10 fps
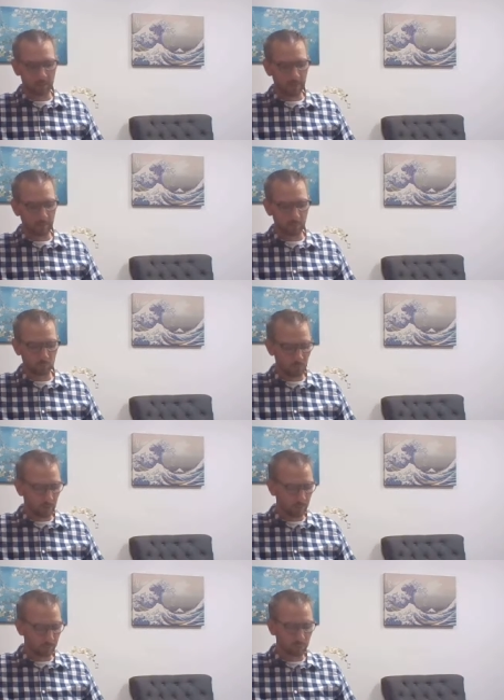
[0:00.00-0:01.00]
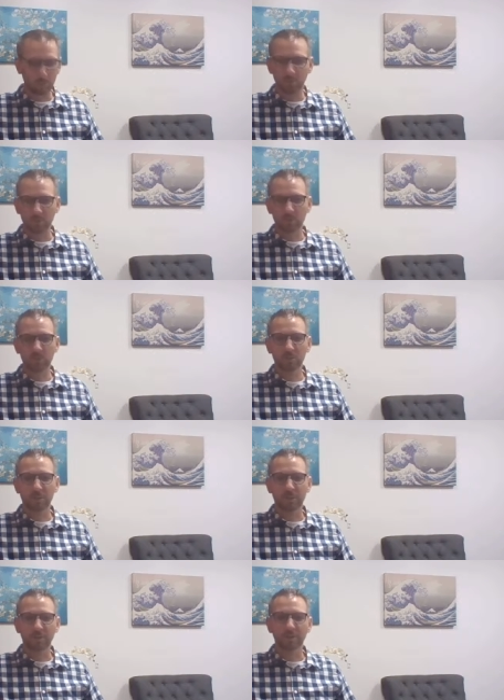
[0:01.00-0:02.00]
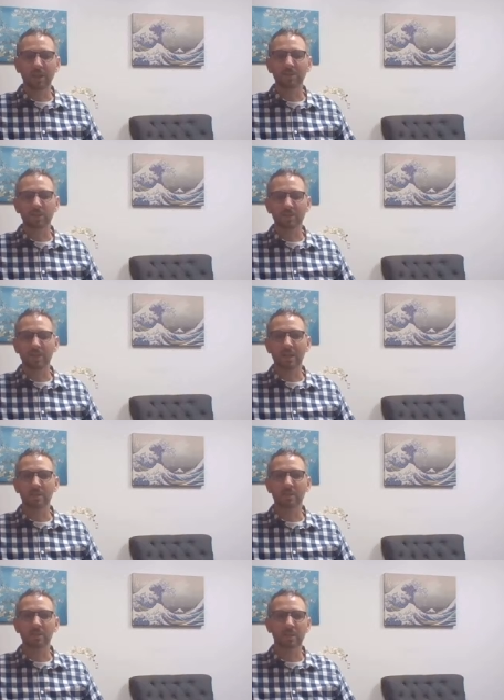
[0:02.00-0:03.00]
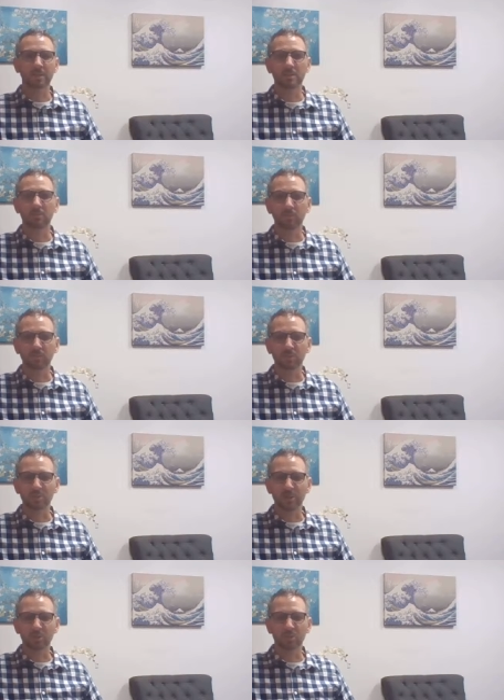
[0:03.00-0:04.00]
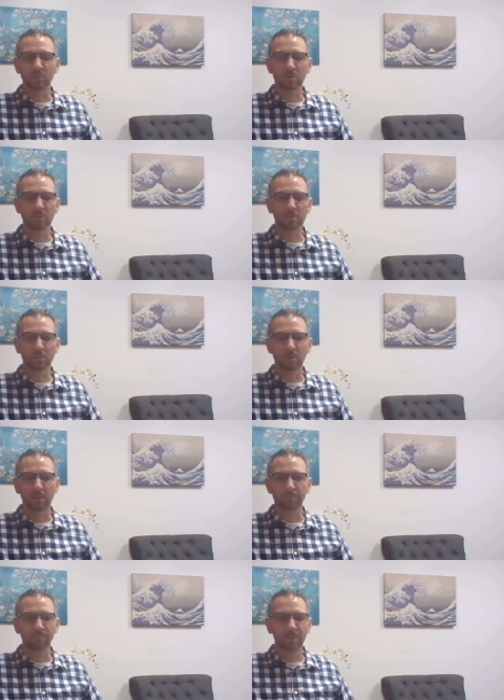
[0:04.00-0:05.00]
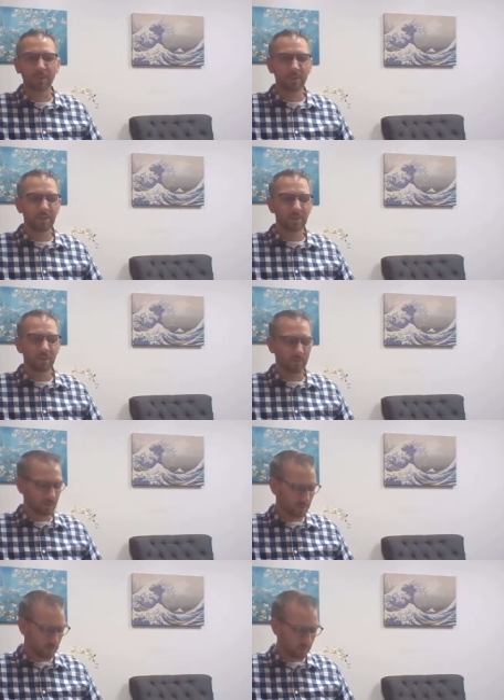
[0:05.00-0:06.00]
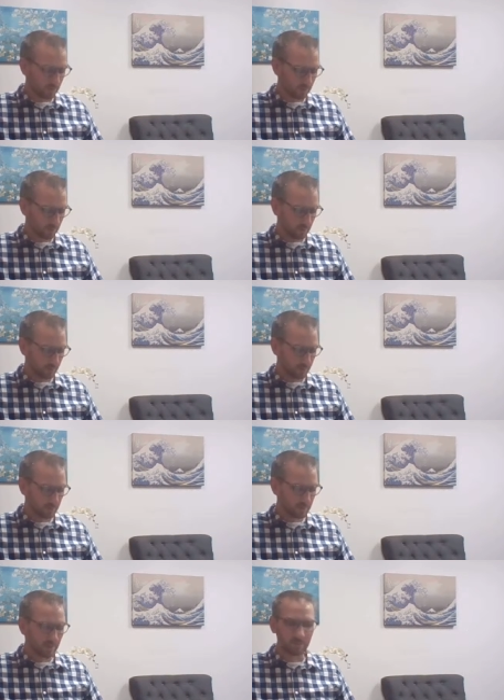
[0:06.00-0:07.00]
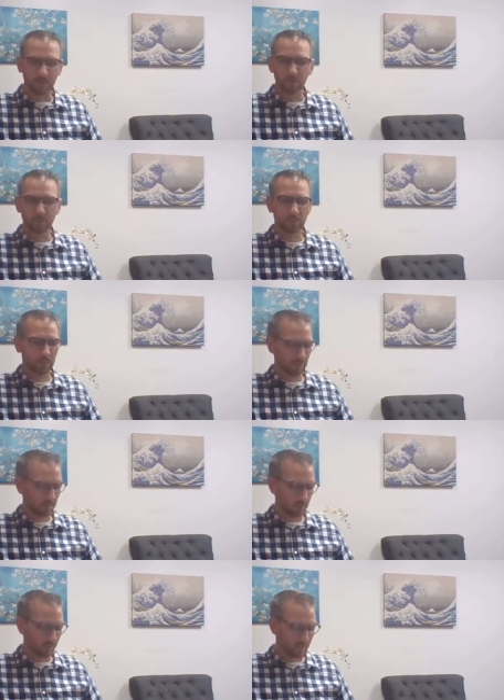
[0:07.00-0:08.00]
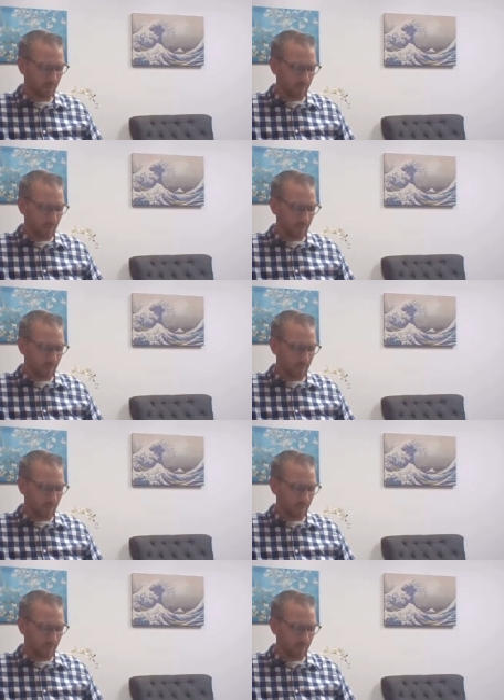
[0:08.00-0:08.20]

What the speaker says: Niebuhr wrote this classic text in 1956, so this is about 60 or 70 years ago.